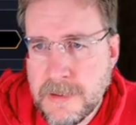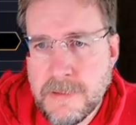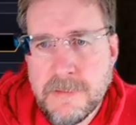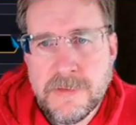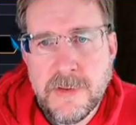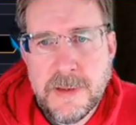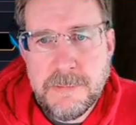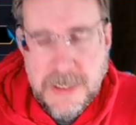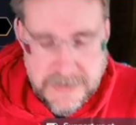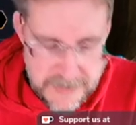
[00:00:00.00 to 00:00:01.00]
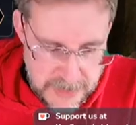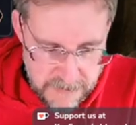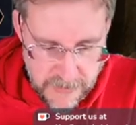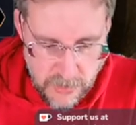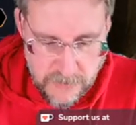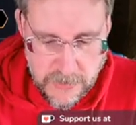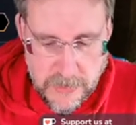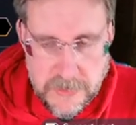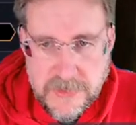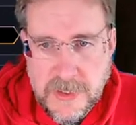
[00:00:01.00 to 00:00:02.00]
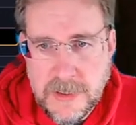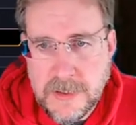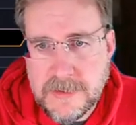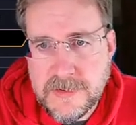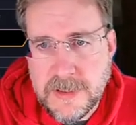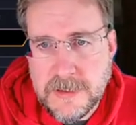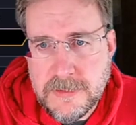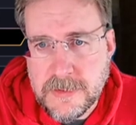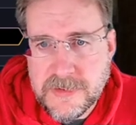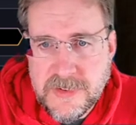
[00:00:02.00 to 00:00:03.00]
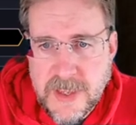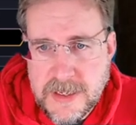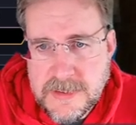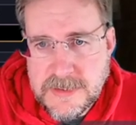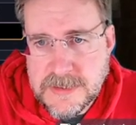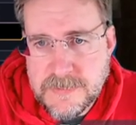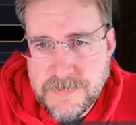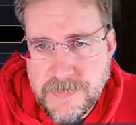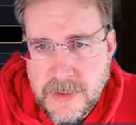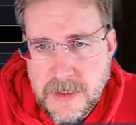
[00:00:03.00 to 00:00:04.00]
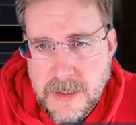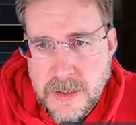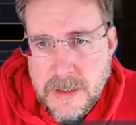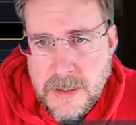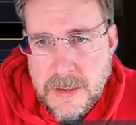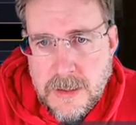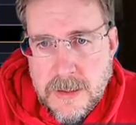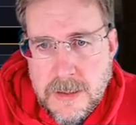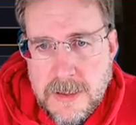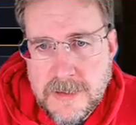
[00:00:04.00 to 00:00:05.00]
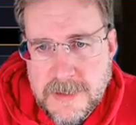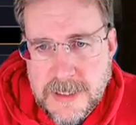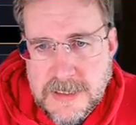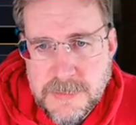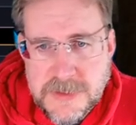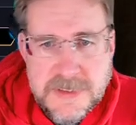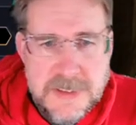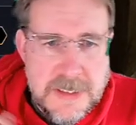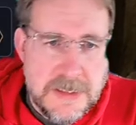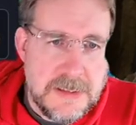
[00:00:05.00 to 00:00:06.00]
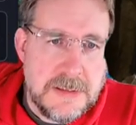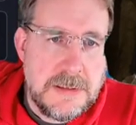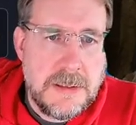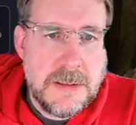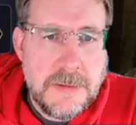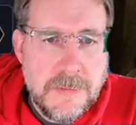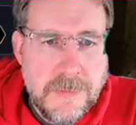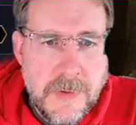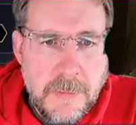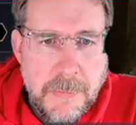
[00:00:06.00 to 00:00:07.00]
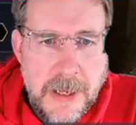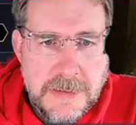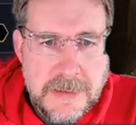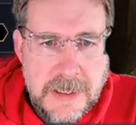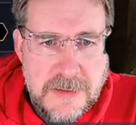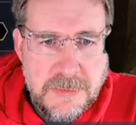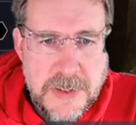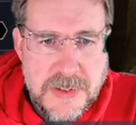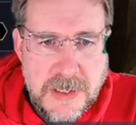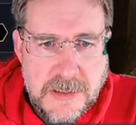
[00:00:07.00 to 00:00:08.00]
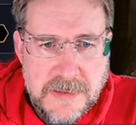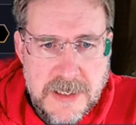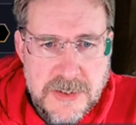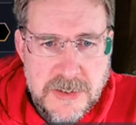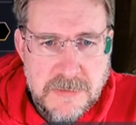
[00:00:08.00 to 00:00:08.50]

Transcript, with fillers: So that means I have an overall skill called science. It's an expert skill, but it has specialization.